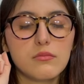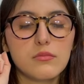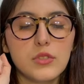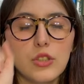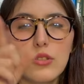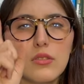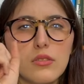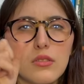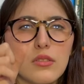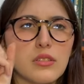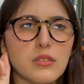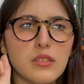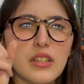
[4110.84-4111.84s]
you don't
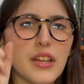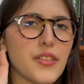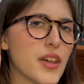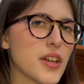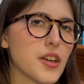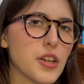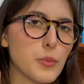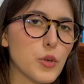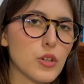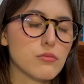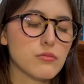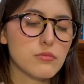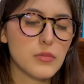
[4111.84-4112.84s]
get that anymore.
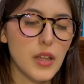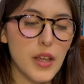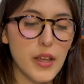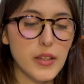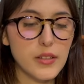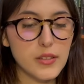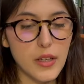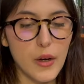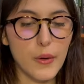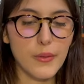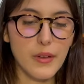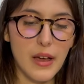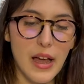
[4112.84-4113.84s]

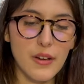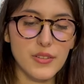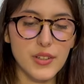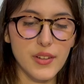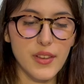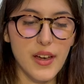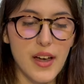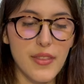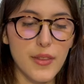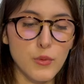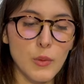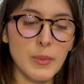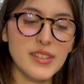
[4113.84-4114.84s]
So after that,
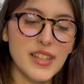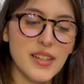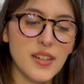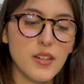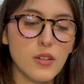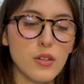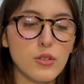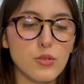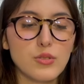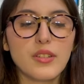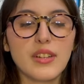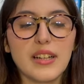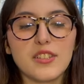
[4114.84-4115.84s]
the Roman Senate
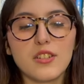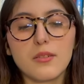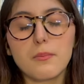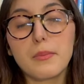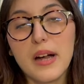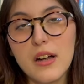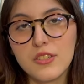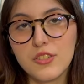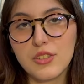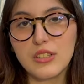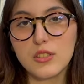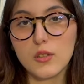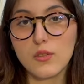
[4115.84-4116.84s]
concluded that certain
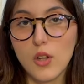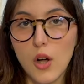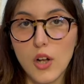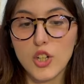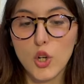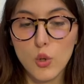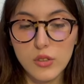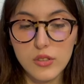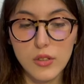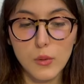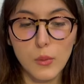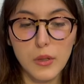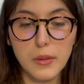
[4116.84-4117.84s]
boundaries of law and
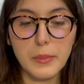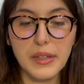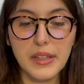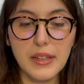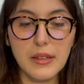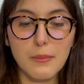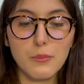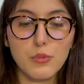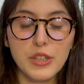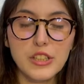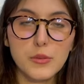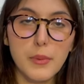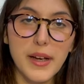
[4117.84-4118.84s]
order were being
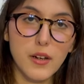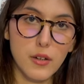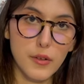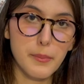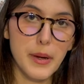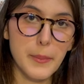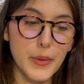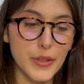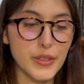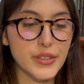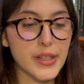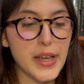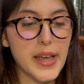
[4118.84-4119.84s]
breached by cult
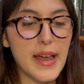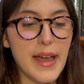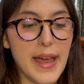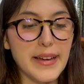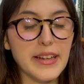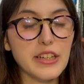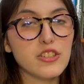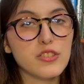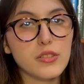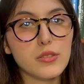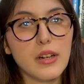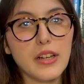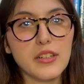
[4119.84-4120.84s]
members and
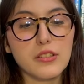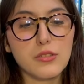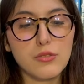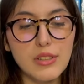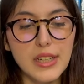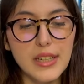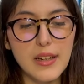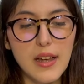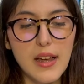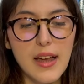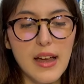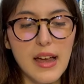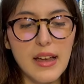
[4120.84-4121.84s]
issued a decree
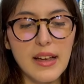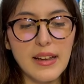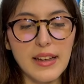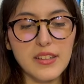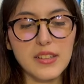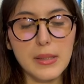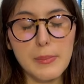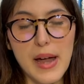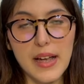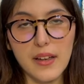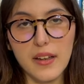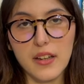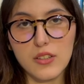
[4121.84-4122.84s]
against the
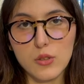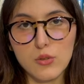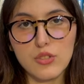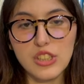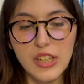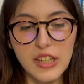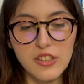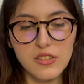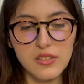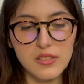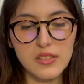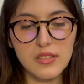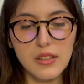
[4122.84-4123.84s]
Bacchic
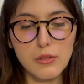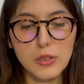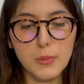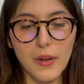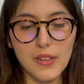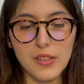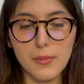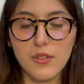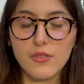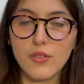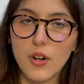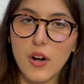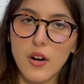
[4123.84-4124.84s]
associations responsible
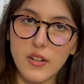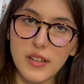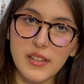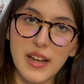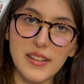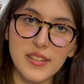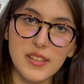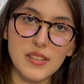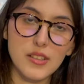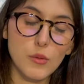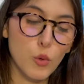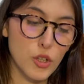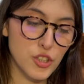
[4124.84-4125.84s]
for organizing
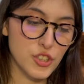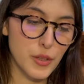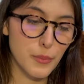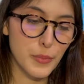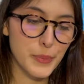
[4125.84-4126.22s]
the worship.